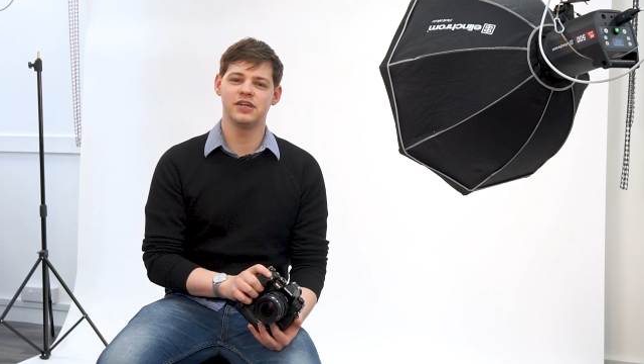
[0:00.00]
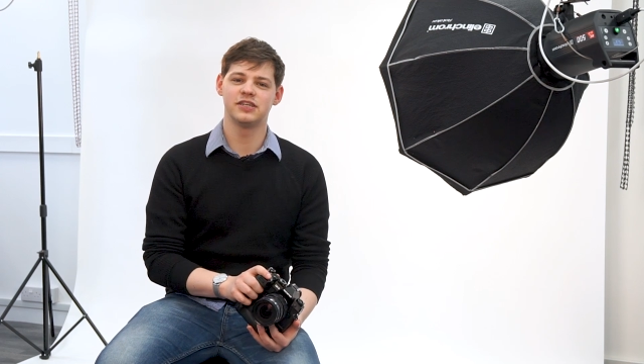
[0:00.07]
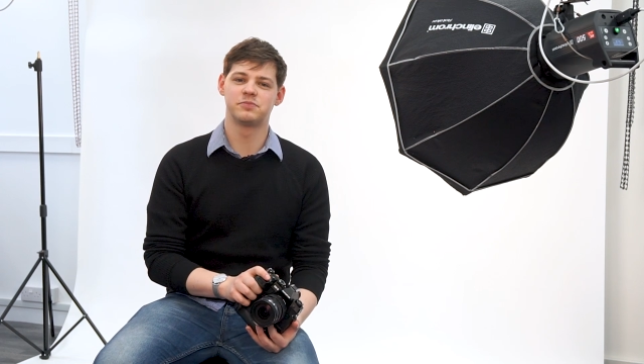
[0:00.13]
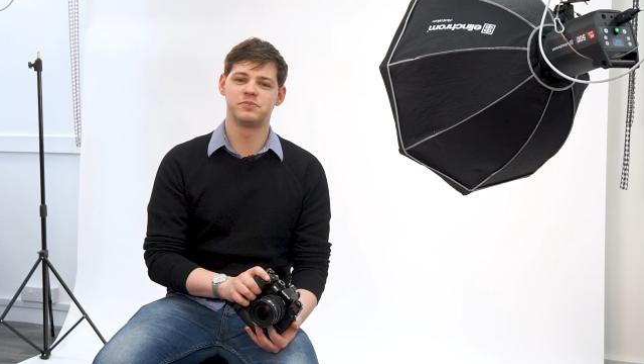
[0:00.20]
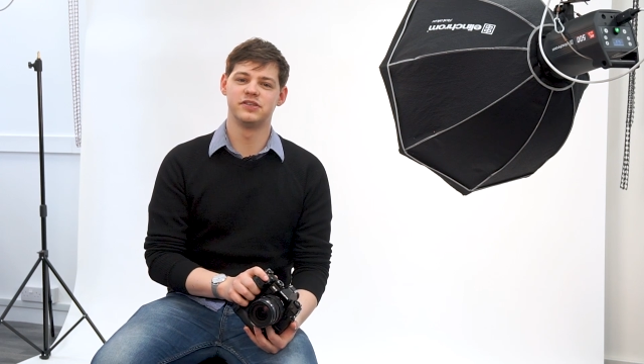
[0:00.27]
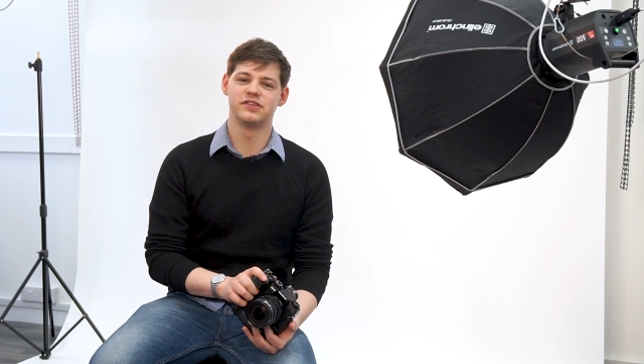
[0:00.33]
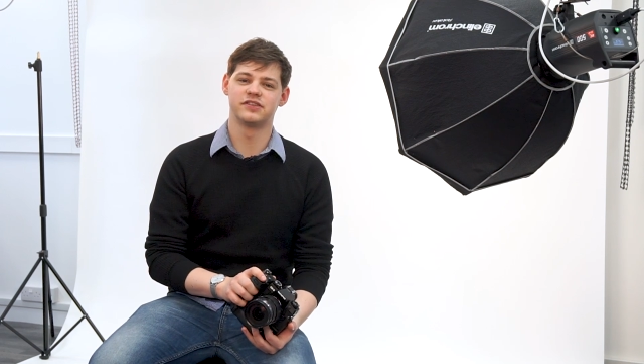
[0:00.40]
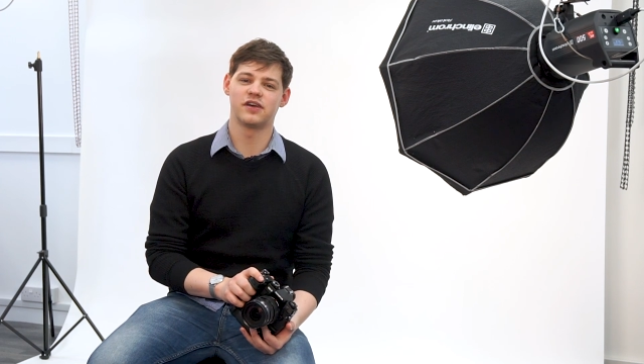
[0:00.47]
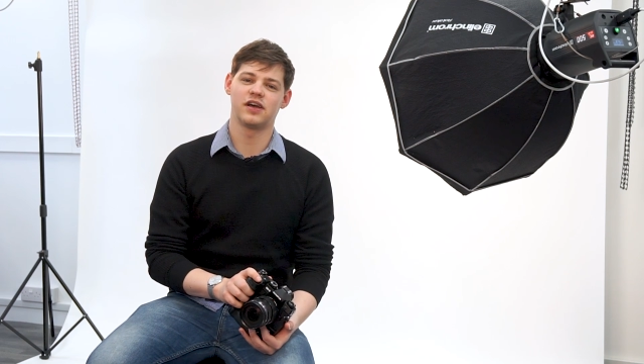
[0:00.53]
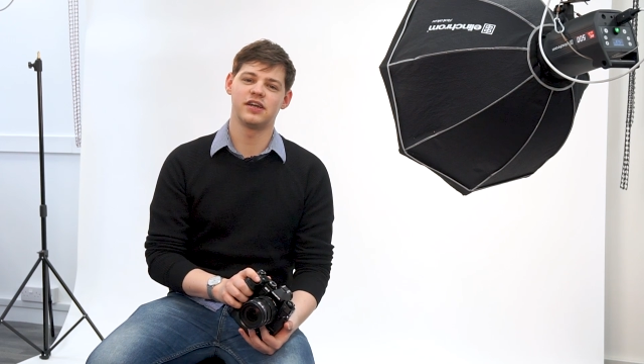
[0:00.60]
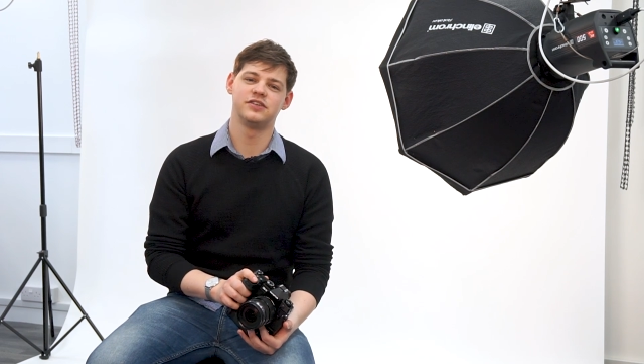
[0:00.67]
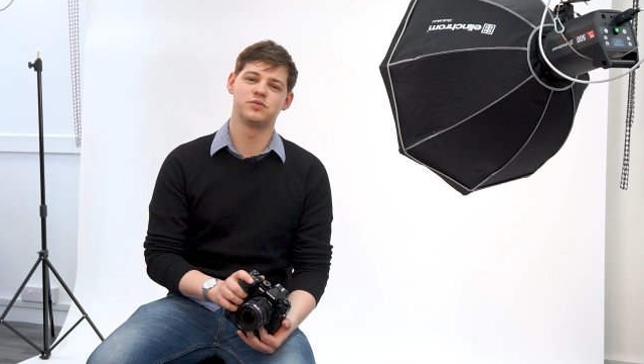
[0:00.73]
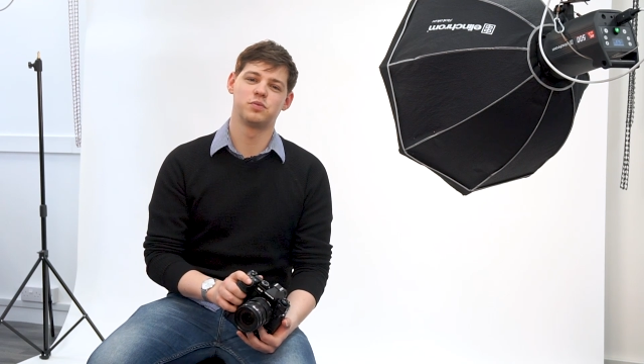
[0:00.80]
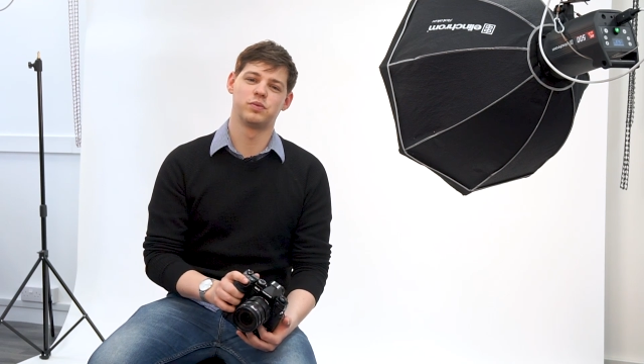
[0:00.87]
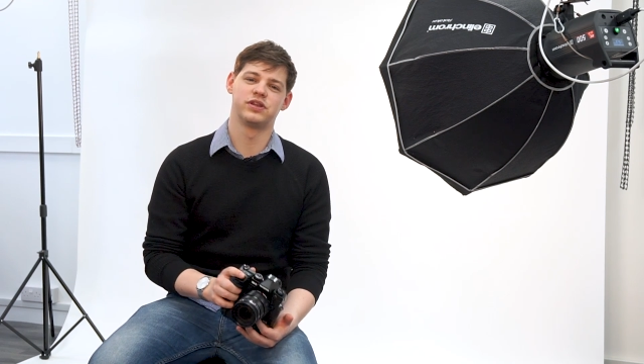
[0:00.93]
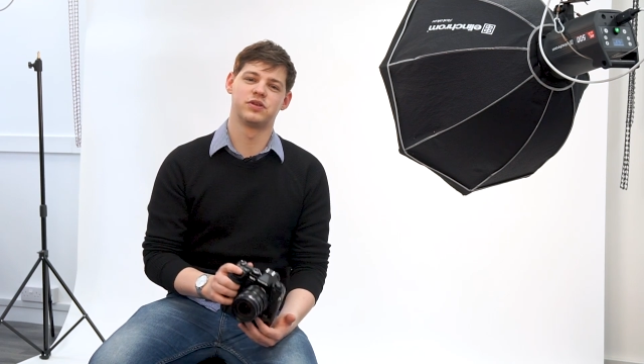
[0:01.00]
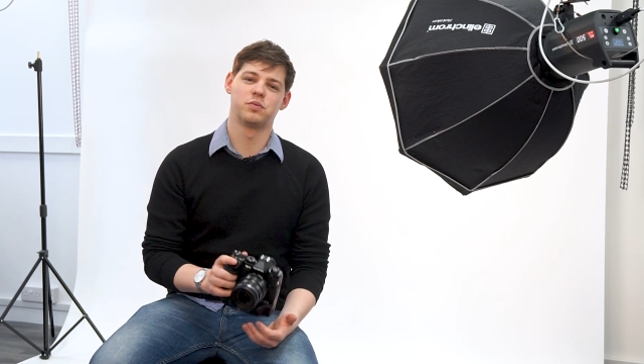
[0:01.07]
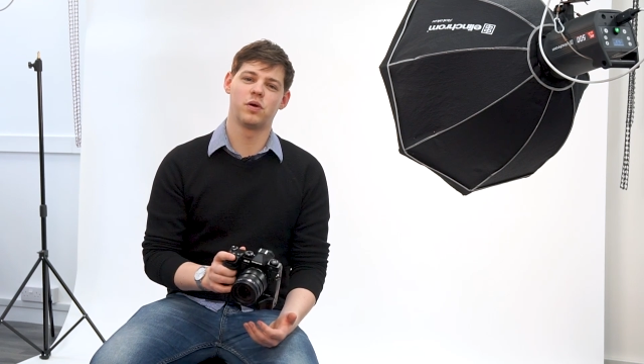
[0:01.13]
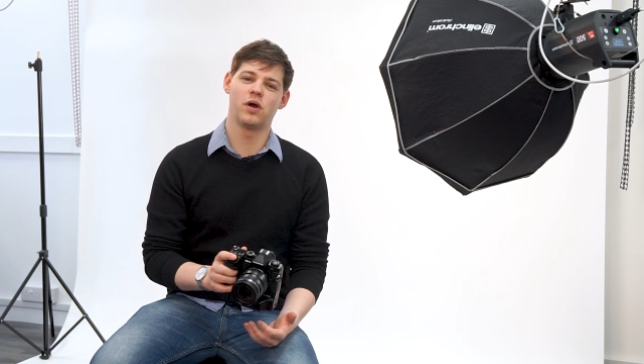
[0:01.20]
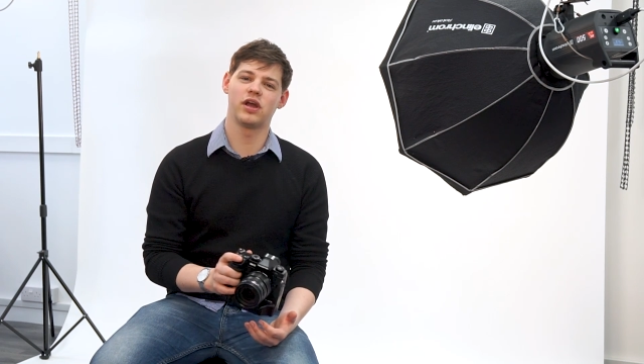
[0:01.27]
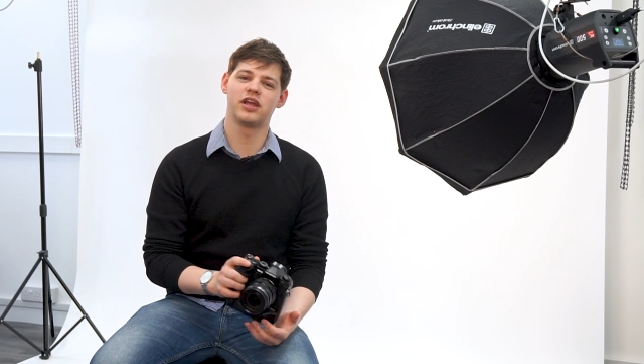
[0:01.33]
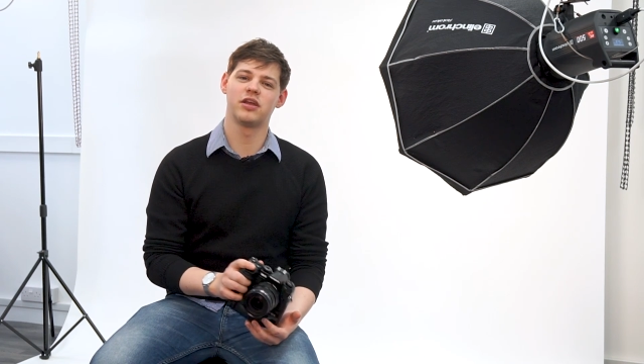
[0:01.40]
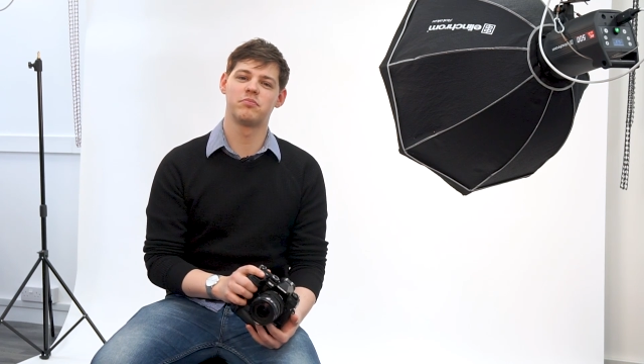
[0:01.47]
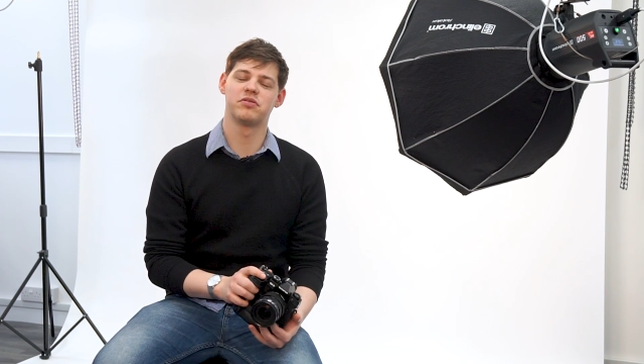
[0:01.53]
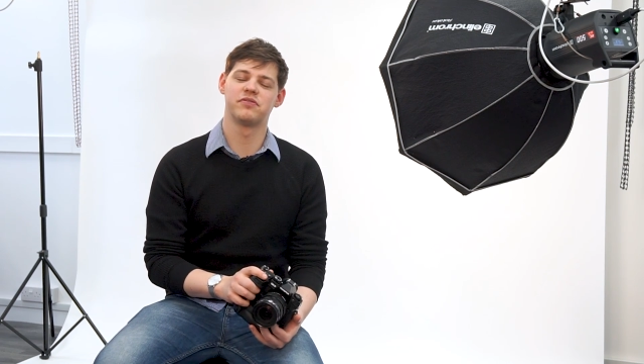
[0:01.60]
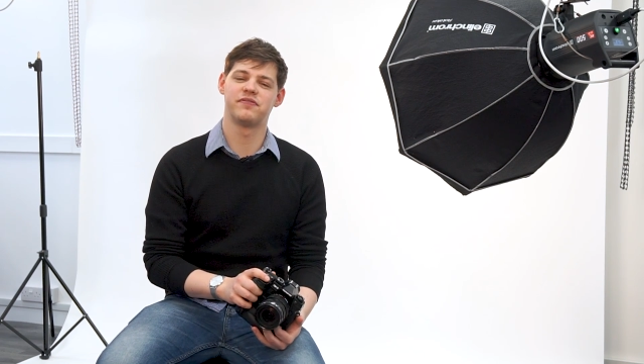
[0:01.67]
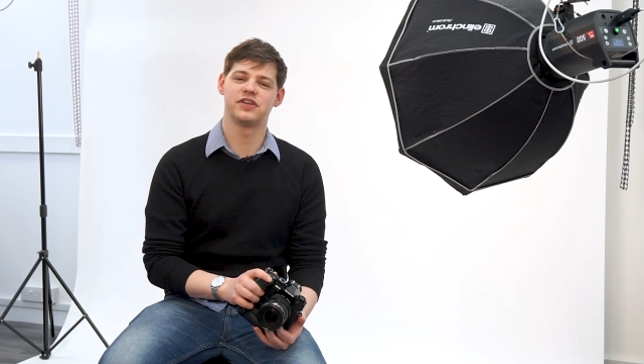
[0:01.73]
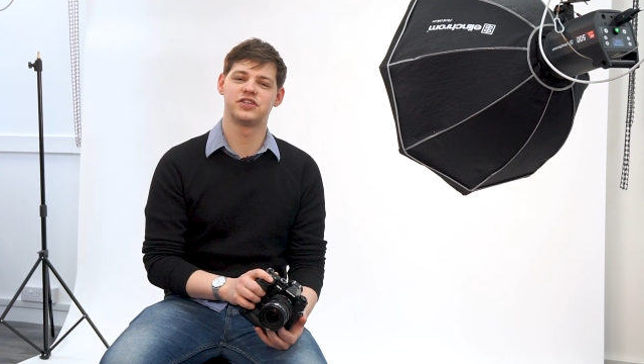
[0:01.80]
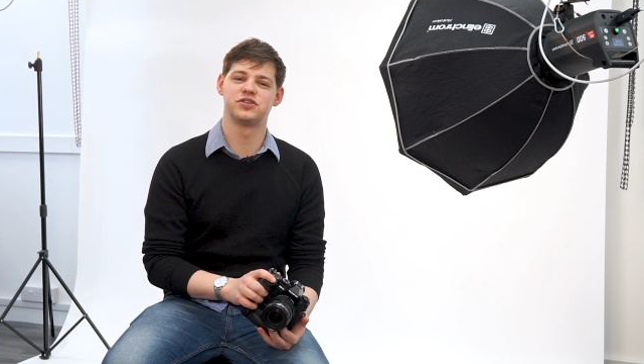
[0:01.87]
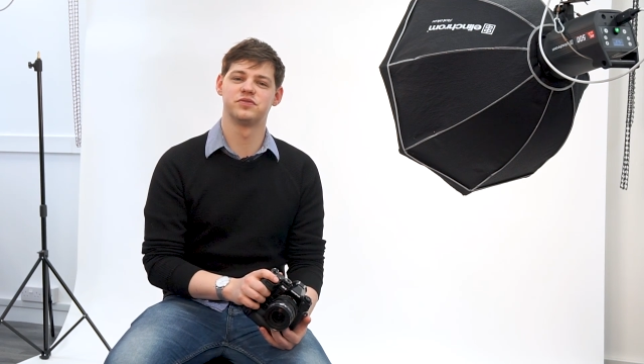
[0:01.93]
has been designed with the working
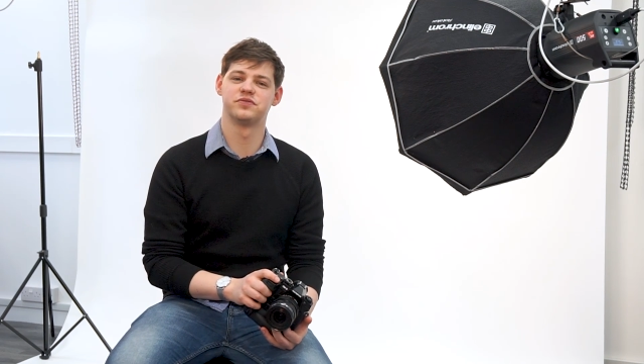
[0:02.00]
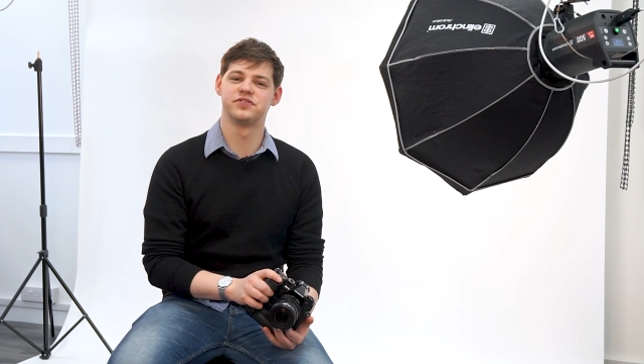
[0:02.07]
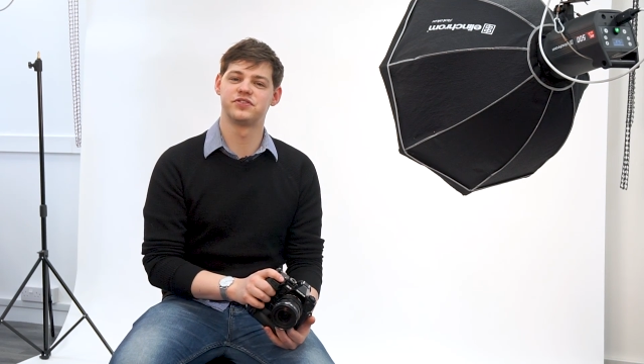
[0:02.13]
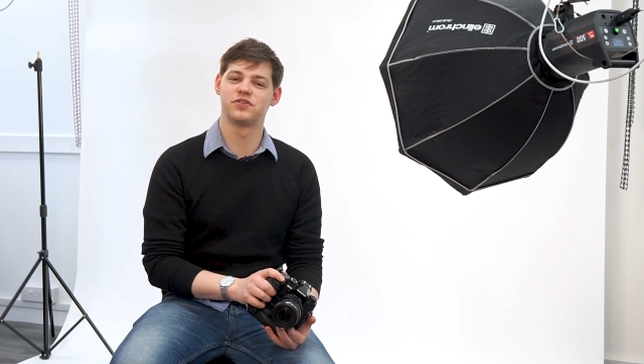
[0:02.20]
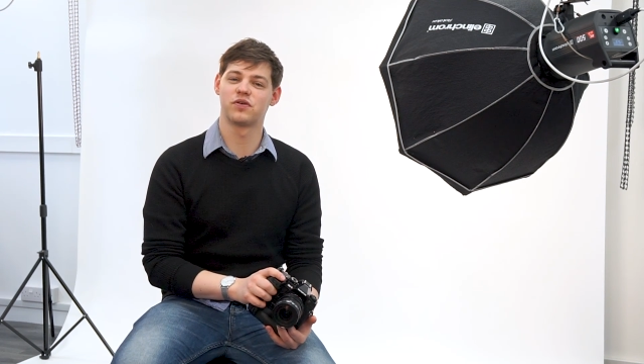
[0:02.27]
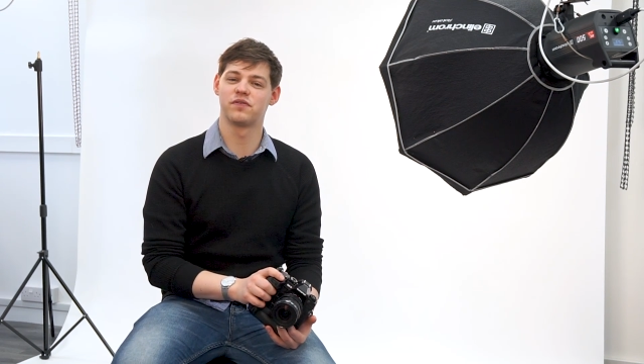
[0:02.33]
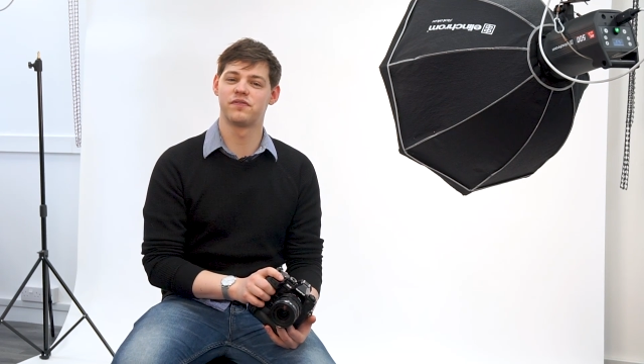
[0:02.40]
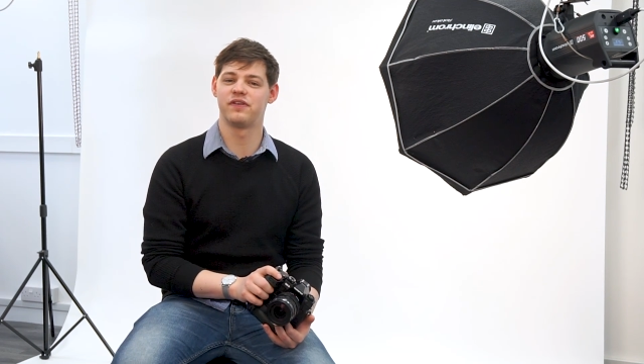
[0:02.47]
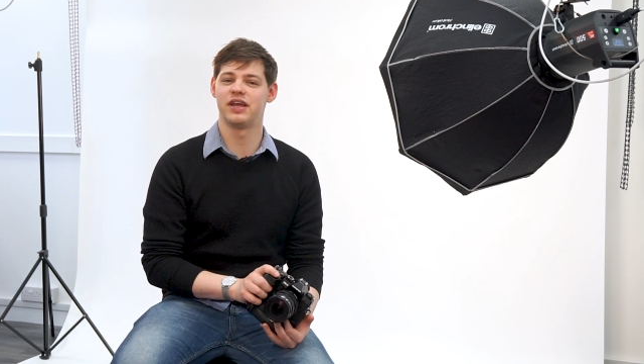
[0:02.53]
professional photographer